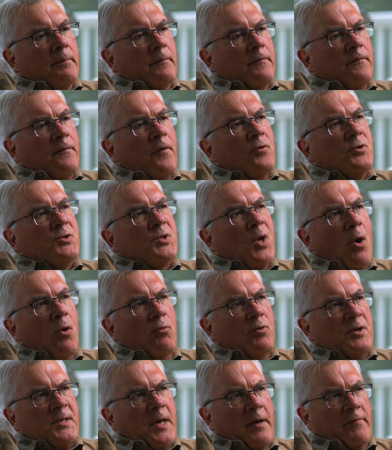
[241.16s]
Folks
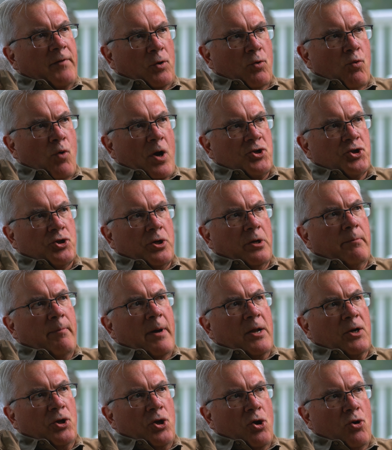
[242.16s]
always have a question
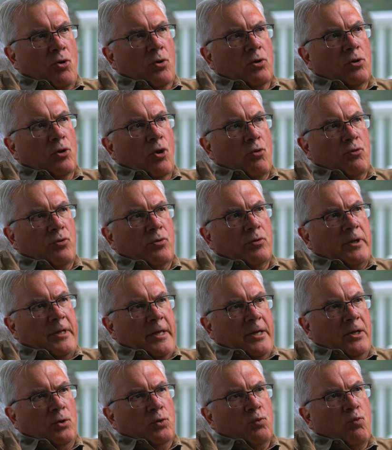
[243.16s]
about a low
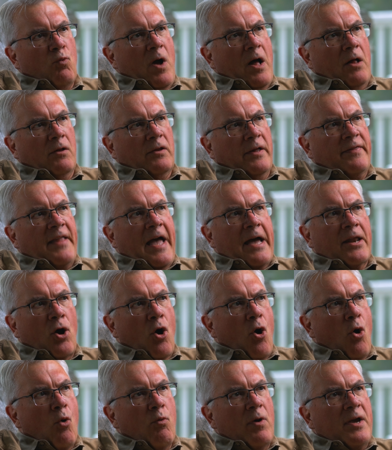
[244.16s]
yield well, and that
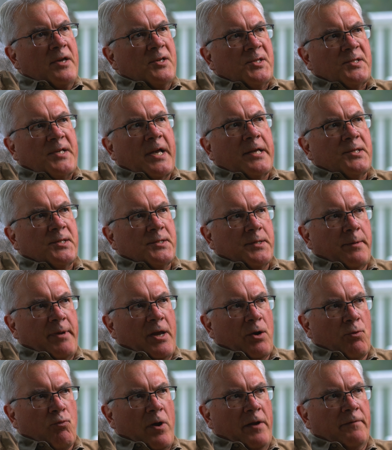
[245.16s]
always tends to
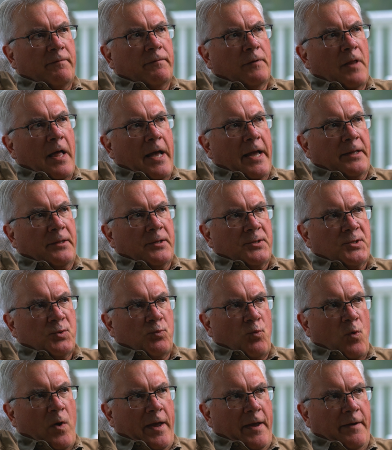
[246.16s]
be a red flag
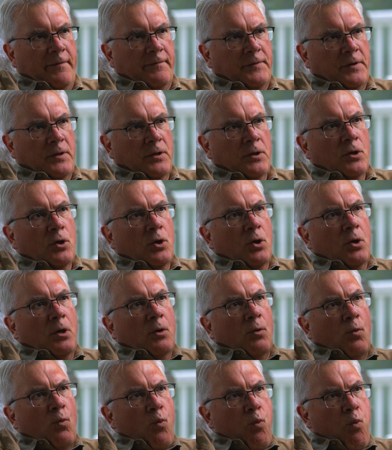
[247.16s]
that's waved
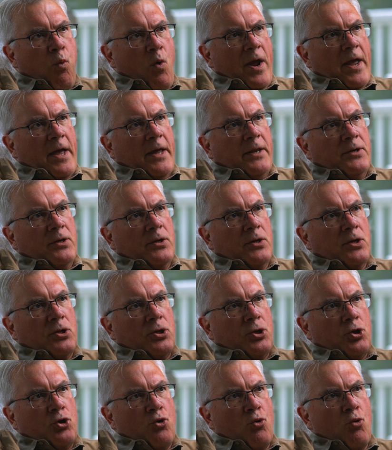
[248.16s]
when
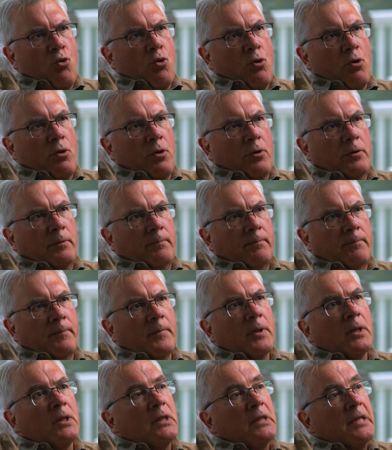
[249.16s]
you're
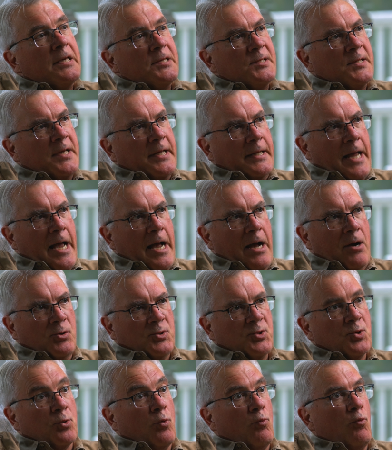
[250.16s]
listing a
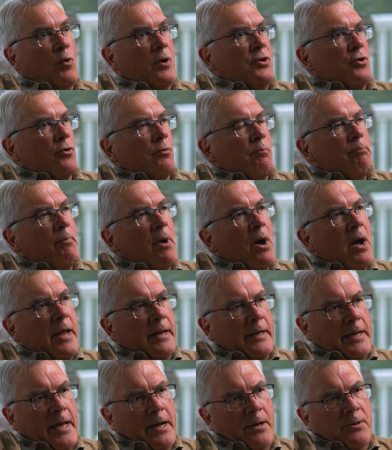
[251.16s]
house or when you're
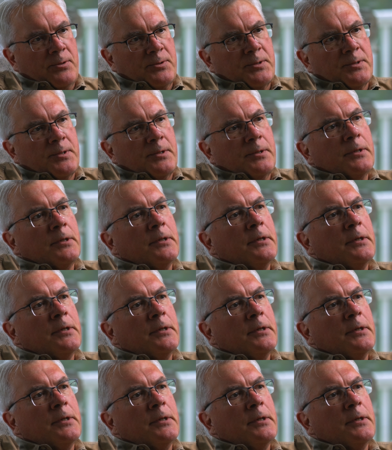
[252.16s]
buying a house.